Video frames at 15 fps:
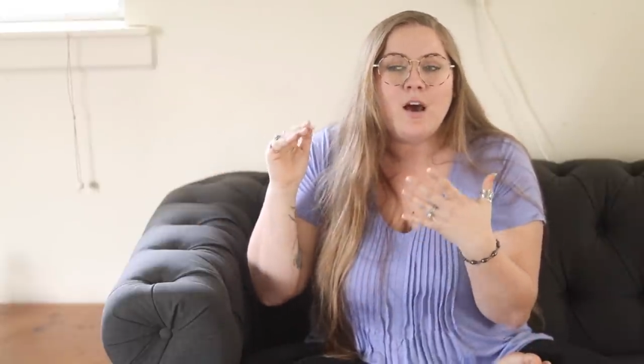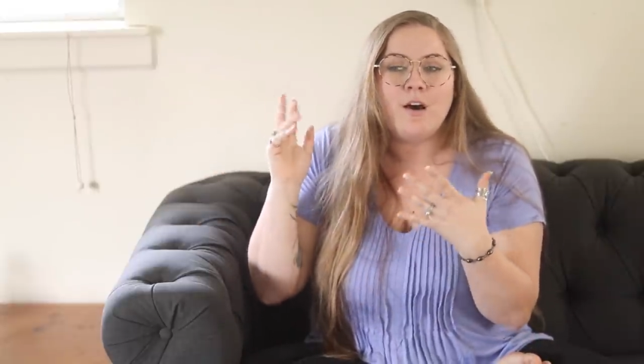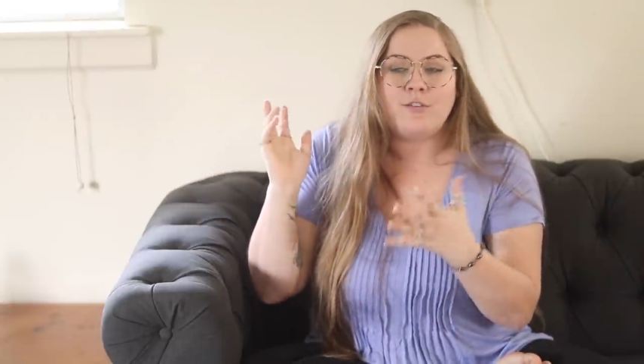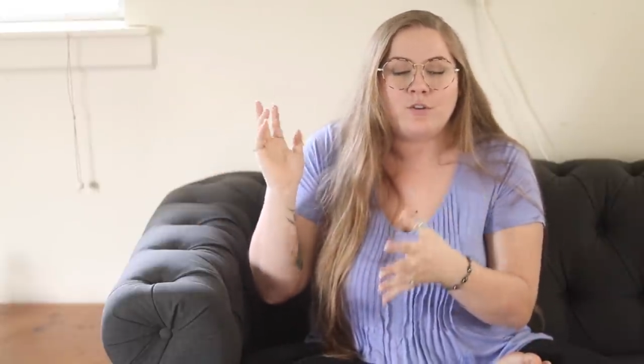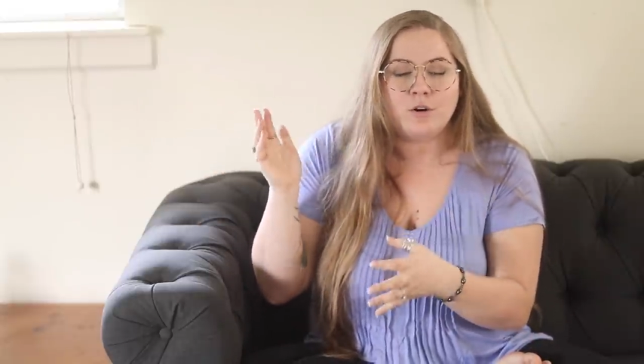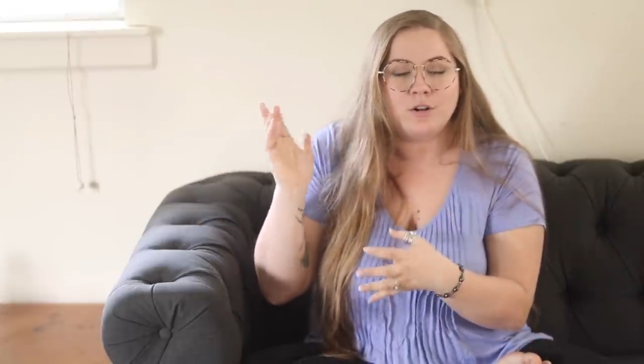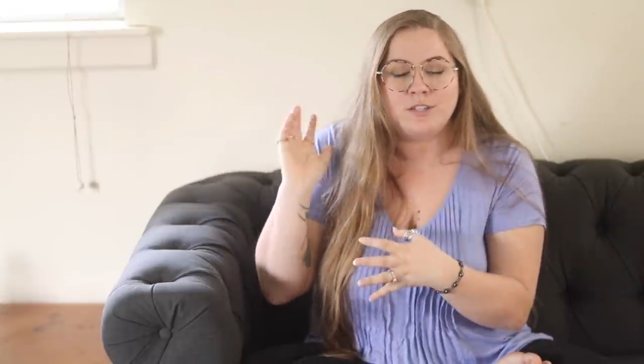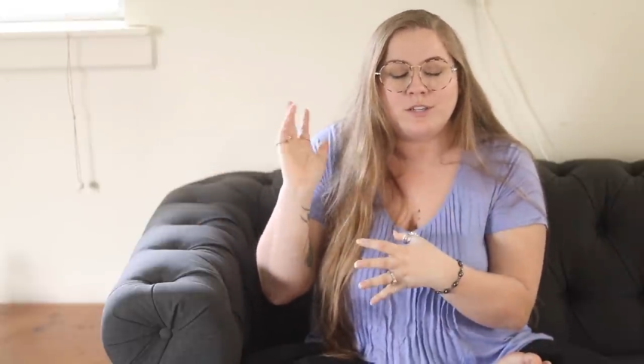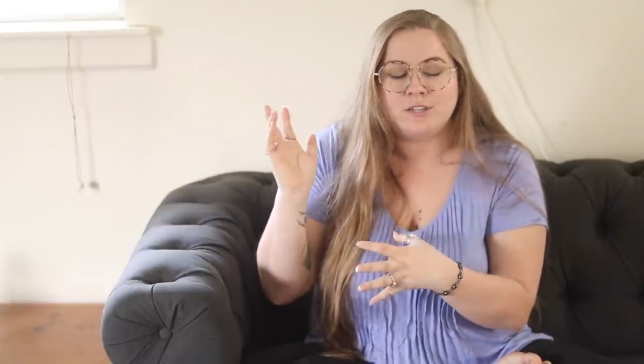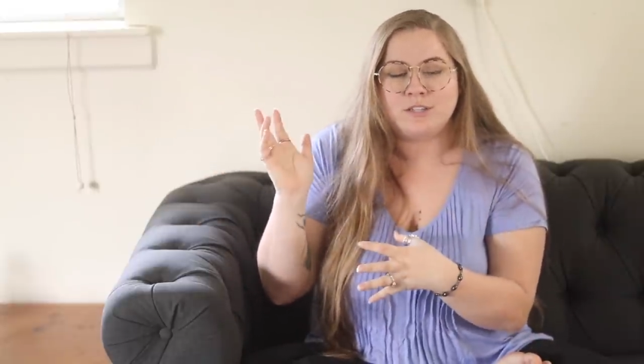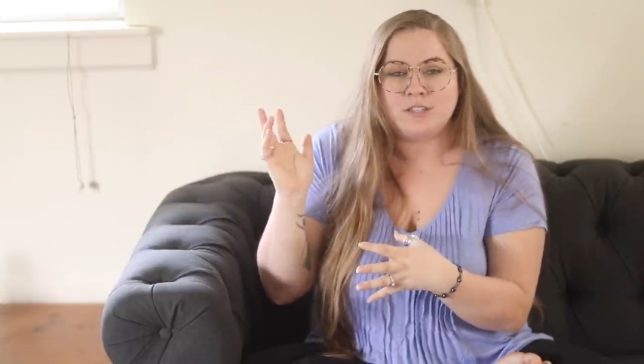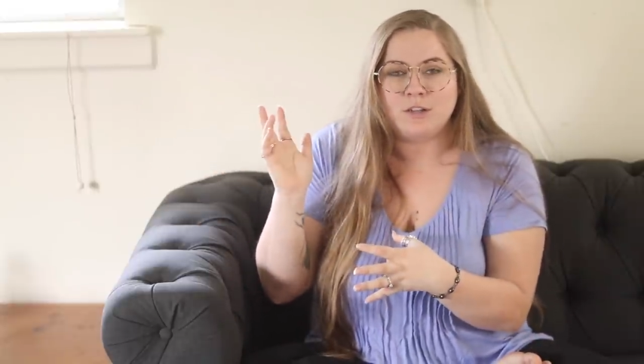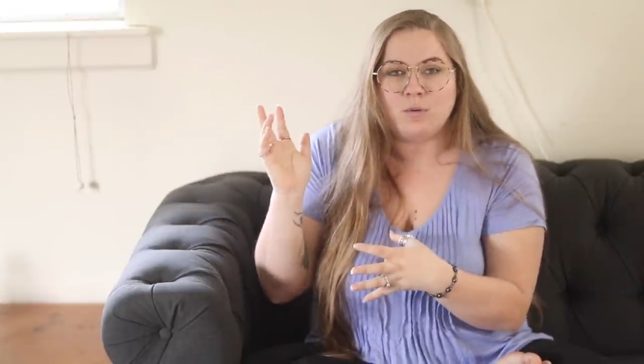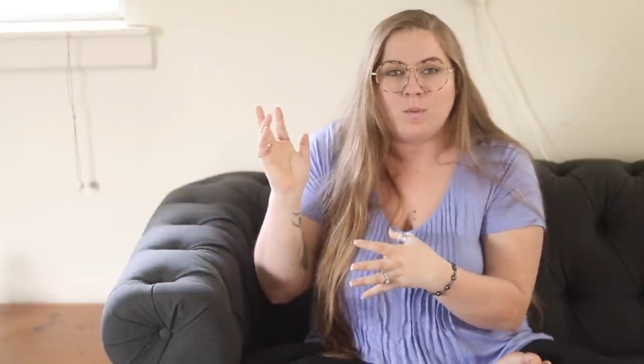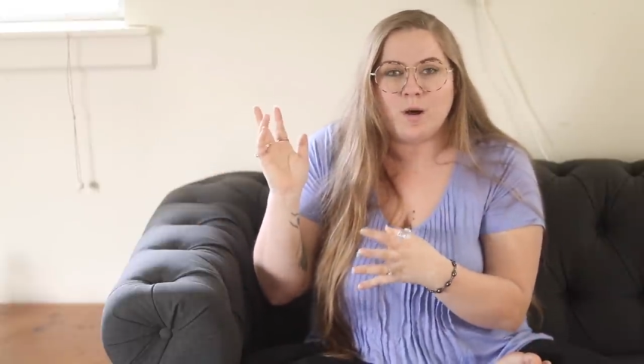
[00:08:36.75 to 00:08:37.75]
Of course, there's
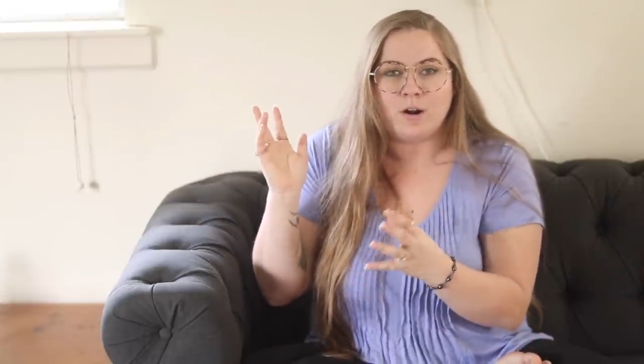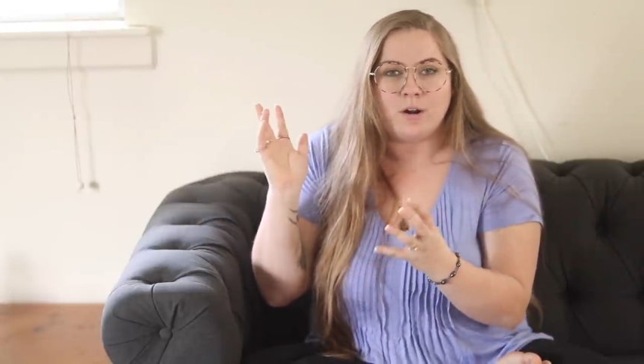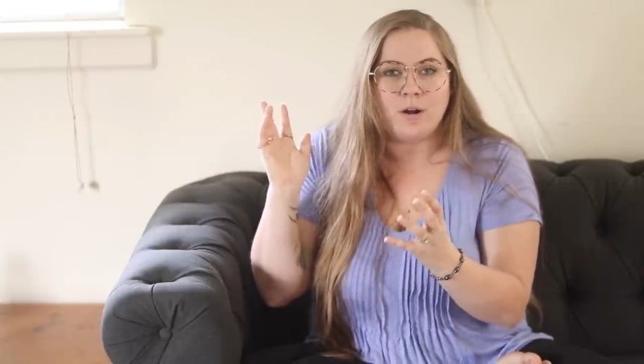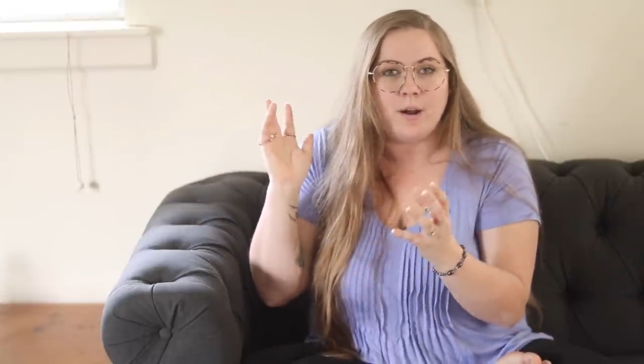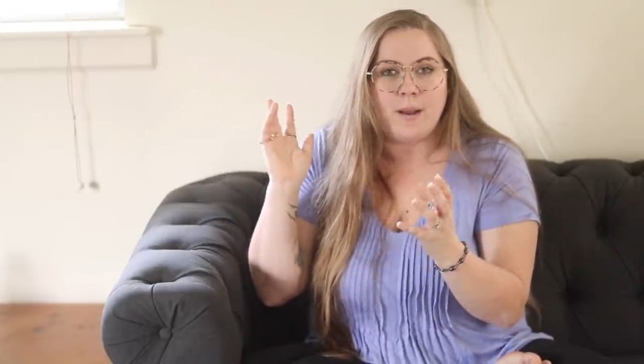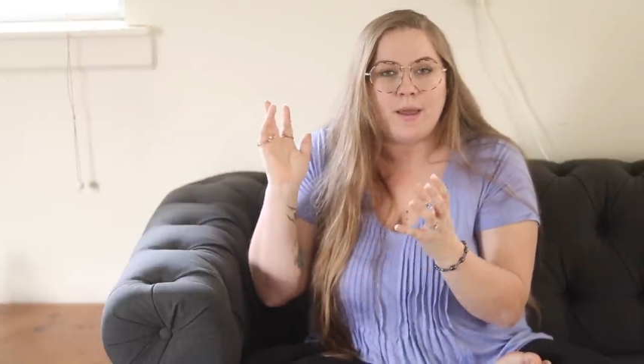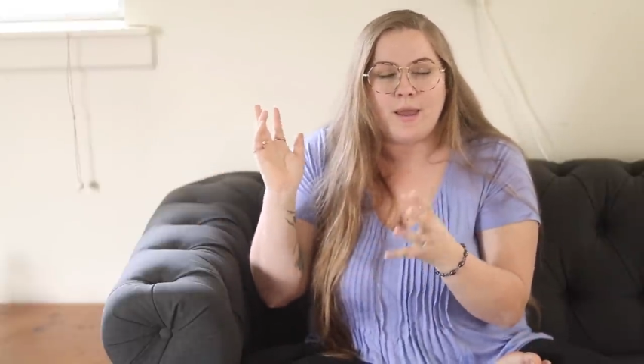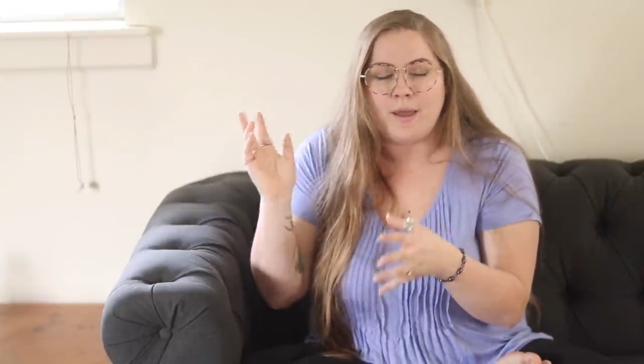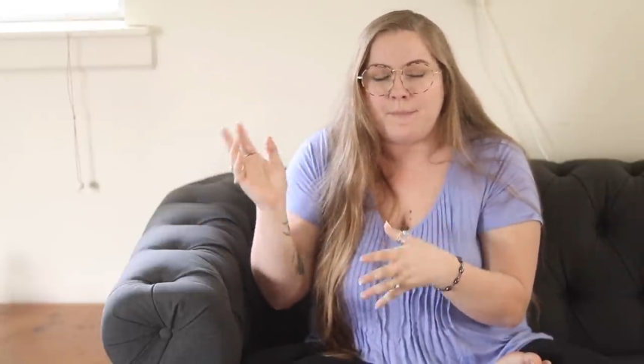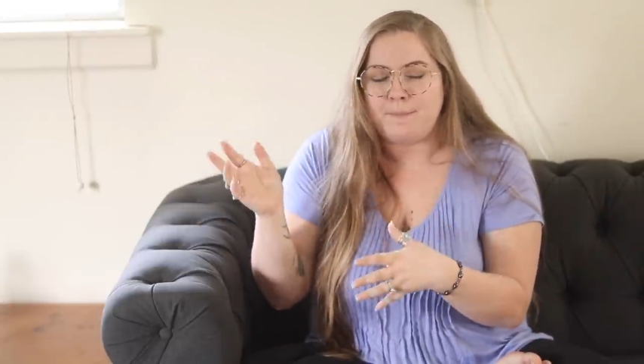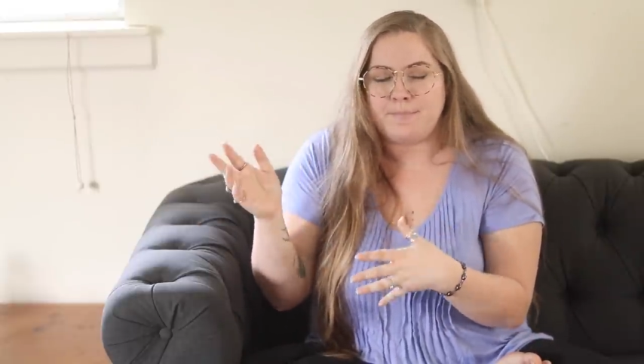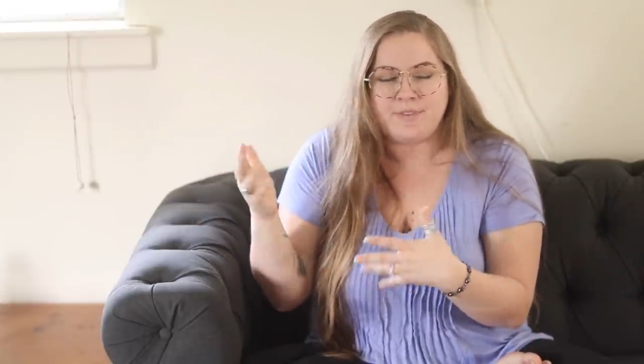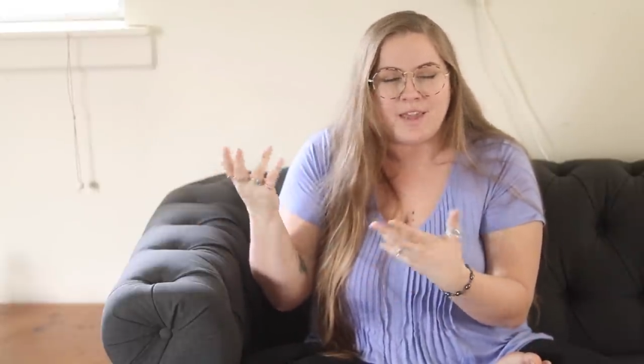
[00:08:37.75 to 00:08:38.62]
still water uh,